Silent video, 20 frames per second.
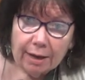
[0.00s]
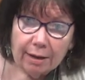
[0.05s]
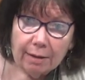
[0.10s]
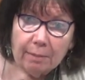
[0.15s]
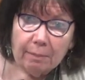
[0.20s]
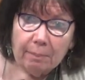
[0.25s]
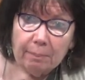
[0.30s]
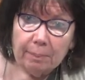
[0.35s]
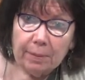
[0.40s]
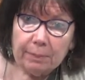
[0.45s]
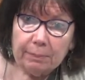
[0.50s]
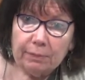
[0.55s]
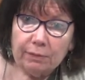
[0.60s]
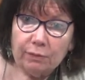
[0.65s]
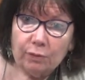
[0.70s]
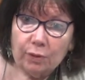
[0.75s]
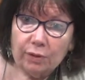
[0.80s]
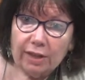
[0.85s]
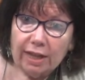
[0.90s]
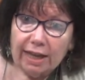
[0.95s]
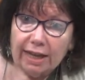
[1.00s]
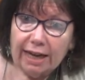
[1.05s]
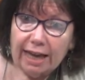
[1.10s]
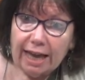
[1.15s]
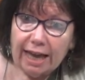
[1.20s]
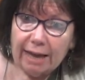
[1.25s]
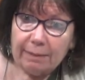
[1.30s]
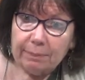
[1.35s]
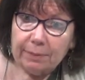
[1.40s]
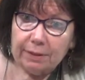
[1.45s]
But before that
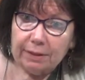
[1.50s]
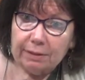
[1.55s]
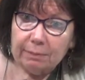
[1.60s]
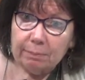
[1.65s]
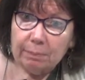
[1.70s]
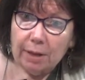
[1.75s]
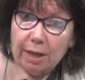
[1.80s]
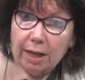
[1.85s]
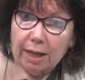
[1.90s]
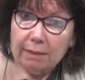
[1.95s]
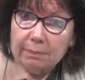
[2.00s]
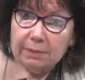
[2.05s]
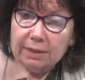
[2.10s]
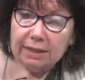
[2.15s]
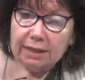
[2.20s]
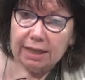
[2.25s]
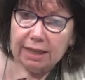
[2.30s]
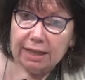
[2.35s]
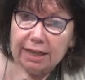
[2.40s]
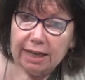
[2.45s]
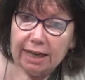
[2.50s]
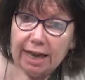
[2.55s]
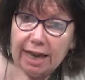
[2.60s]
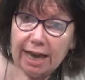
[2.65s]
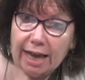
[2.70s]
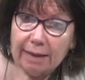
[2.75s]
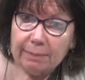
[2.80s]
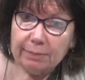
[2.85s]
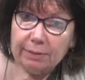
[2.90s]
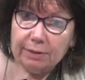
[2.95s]
happened, Palm Sunday
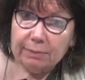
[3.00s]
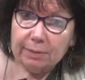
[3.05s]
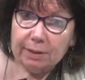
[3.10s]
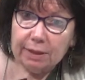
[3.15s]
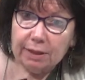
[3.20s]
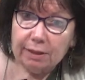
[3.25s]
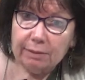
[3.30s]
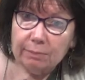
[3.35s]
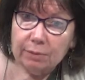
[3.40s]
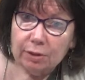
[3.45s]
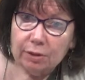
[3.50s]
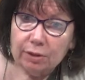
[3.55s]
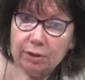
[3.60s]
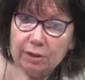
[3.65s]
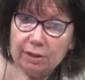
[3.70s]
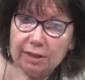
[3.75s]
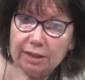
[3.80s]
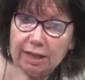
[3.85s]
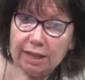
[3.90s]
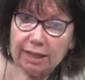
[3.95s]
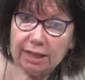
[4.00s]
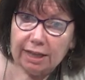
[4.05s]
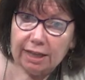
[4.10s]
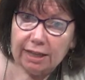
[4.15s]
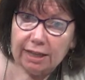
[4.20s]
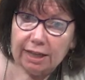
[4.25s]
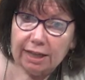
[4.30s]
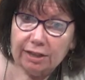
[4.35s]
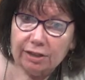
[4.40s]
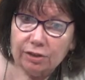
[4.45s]
happened to be a communion Sunday. And
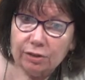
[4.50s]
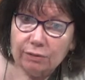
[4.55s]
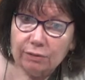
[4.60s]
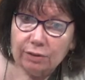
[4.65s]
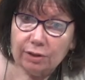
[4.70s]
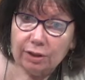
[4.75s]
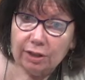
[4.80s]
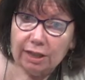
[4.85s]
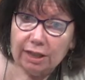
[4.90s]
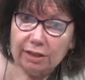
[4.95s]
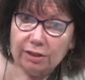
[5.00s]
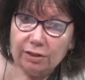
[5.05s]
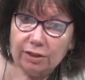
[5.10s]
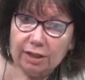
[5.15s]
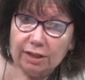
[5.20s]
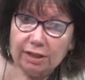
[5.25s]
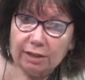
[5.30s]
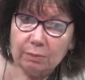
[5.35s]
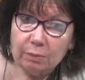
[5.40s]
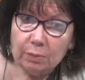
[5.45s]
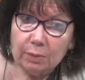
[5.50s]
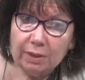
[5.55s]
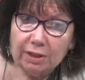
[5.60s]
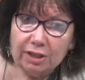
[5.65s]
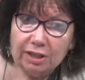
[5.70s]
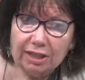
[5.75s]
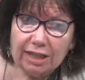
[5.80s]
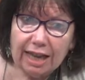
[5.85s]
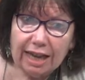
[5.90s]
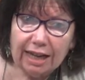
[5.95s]
then I served on Easter, and they said, Well, we
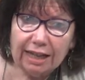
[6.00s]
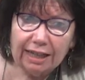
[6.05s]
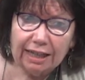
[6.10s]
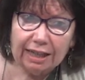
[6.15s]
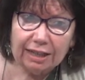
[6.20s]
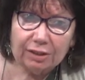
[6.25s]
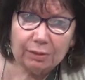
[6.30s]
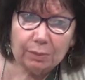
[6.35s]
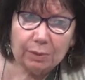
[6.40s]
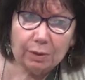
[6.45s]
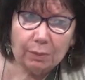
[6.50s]
just had it last week.